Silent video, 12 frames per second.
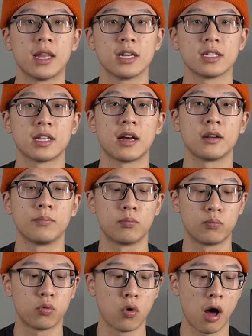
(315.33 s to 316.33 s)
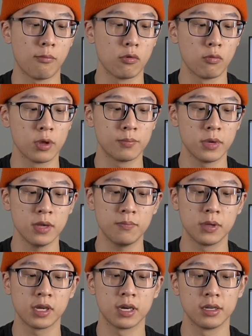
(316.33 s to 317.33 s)
That is not a problem with me
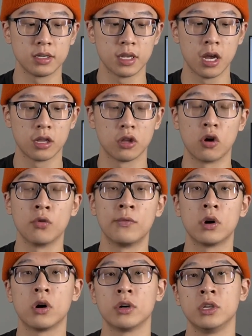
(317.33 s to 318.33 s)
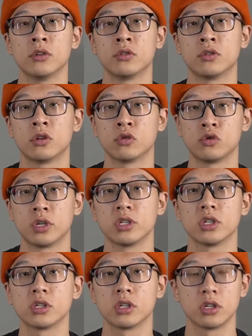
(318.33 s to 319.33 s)
because the overall heel to toe
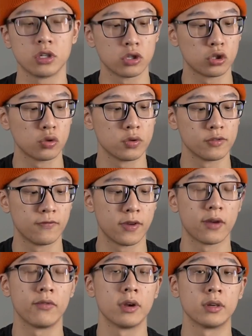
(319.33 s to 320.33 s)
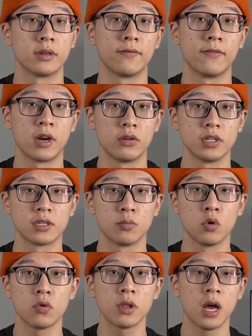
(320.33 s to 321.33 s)
transition in this shoe is very, very
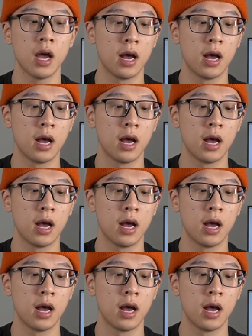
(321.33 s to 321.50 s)
smooth.